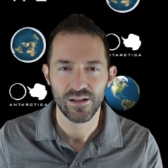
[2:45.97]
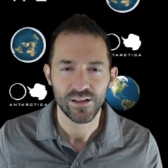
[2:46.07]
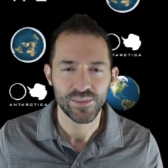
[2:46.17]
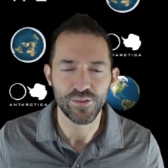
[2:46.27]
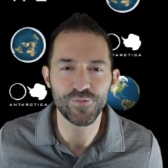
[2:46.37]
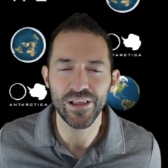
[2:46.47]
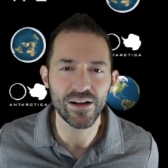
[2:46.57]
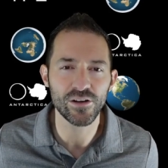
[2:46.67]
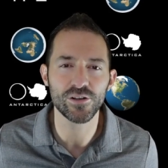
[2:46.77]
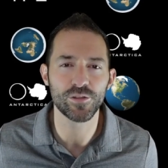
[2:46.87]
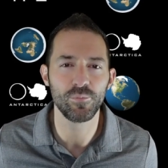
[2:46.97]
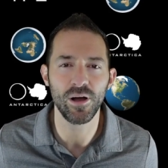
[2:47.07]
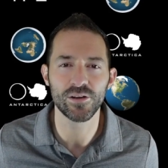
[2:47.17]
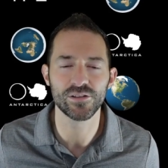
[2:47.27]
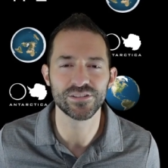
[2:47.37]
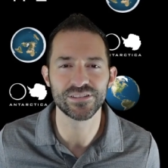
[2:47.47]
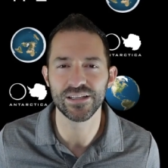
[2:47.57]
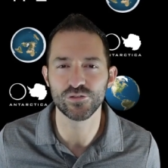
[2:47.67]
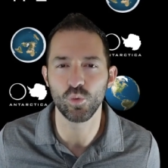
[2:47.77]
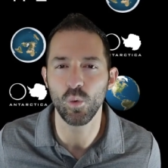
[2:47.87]
The flat earth model
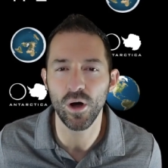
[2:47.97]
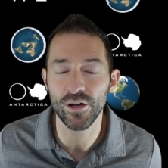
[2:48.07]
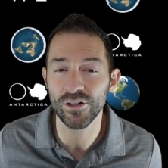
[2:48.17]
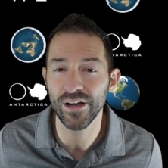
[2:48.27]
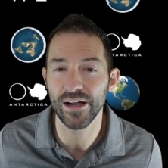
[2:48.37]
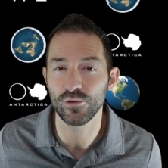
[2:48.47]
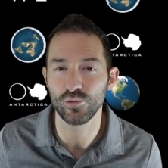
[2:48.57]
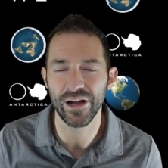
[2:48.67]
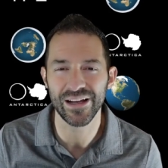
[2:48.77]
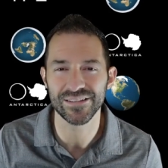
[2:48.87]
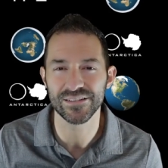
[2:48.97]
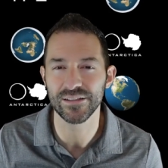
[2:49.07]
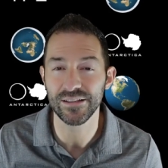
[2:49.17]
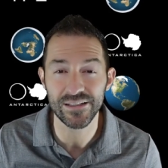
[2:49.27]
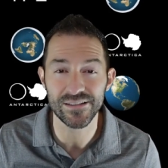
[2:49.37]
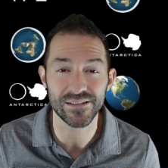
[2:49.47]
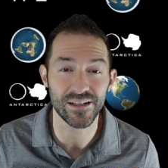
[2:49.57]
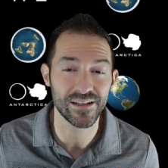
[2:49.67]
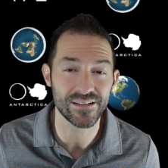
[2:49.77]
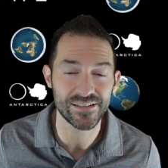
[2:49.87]
says water at rest needs a
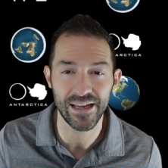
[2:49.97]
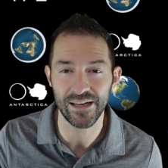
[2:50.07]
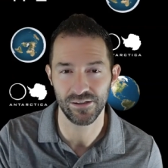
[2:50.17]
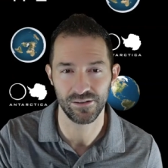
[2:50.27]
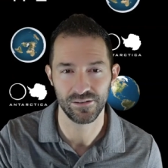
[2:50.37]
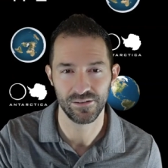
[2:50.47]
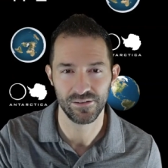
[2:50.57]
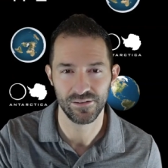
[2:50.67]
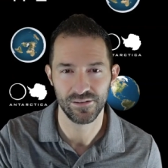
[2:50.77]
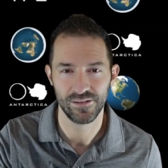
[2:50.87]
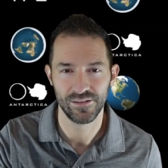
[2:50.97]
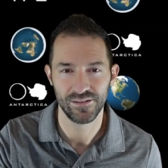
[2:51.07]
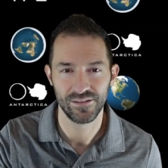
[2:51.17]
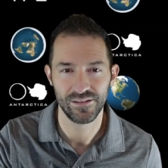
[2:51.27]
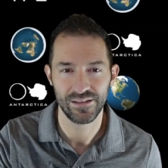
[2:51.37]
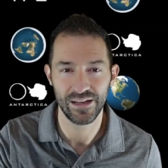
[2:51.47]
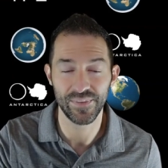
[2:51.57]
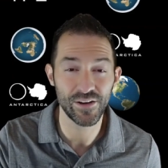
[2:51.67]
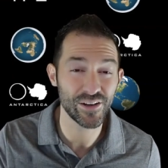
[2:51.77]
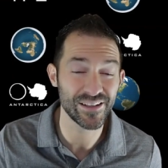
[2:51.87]
container,
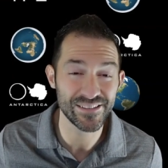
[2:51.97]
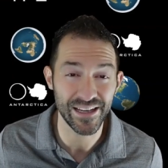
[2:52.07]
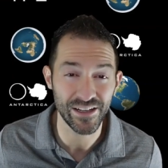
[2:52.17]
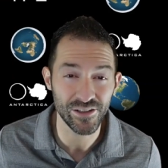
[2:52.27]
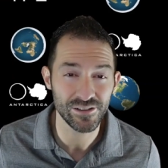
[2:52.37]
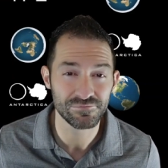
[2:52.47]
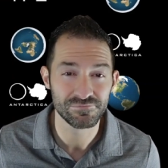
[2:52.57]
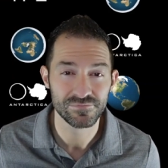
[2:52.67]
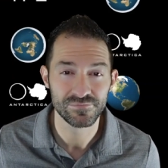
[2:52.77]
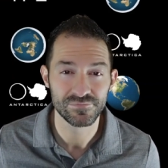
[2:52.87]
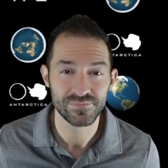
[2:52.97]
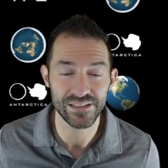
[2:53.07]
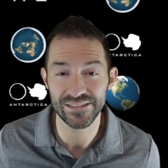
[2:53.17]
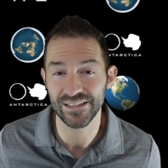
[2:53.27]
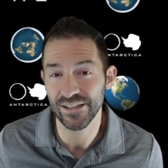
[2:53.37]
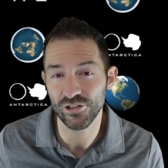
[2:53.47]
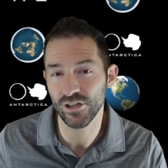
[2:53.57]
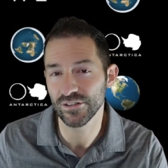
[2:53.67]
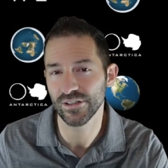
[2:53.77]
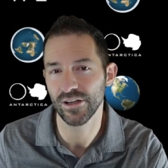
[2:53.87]
and their container is
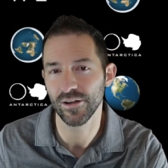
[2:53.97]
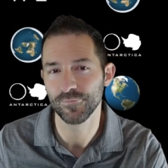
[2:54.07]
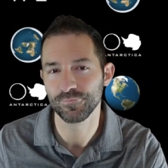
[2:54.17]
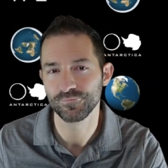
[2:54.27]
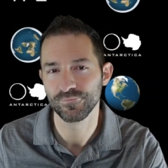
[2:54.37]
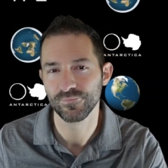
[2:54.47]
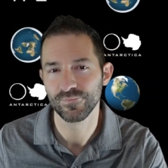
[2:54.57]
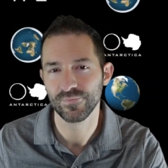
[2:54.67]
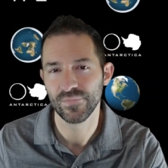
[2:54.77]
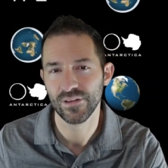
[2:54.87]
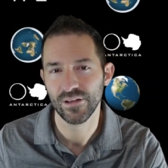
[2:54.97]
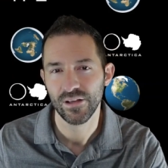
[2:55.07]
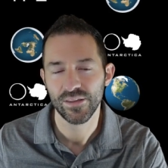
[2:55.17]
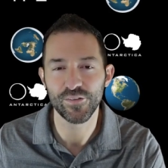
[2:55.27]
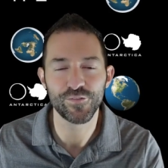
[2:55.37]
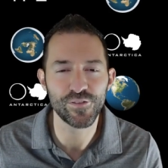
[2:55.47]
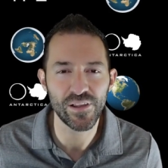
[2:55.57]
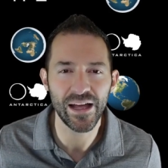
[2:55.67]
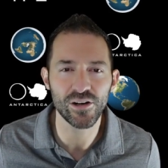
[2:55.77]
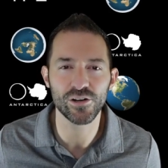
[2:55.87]
Antarctica. The
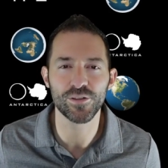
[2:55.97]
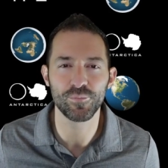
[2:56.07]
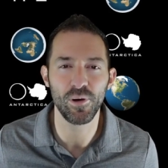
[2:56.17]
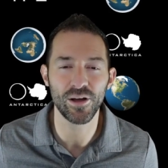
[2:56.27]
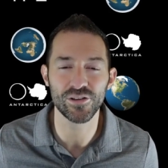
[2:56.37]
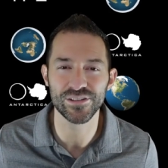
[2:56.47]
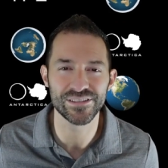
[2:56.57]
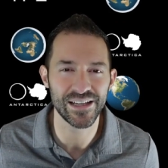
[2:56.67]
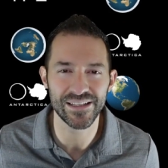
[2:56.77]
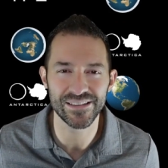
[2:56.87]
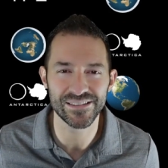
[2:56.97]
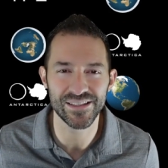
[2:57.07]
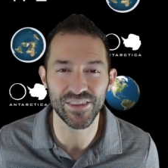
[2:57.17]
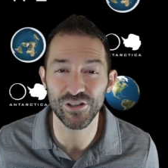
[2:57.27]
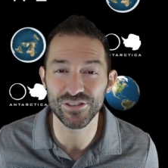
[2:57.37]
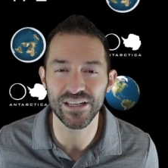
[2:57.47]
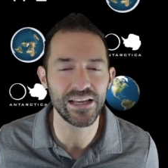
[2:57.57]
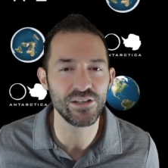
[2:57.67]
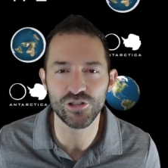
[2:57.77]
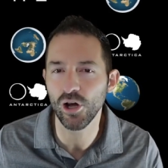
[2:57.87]
flat earth model says there's a
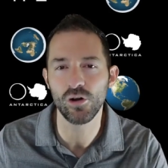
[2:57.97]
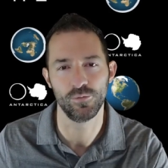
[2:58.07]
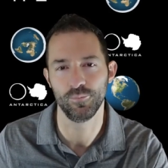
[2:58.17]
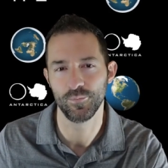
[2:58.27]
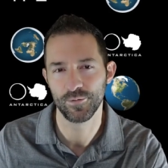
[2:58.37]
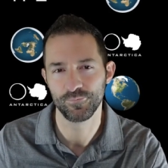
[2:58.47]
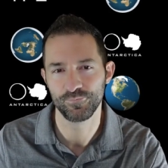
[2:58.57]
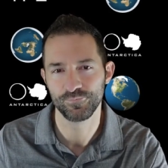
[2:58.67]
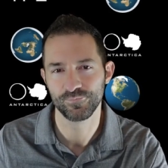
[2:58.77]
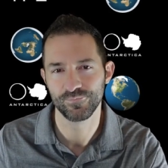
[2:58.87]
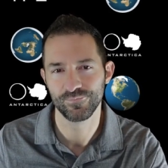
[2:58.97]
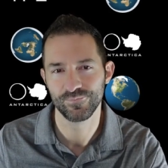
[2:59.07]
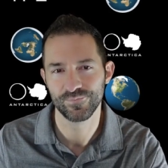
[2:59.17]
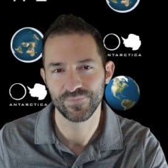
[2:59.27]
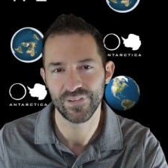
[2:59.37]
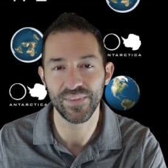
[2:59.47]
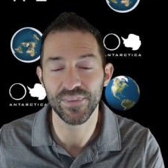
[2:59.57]
dome, and the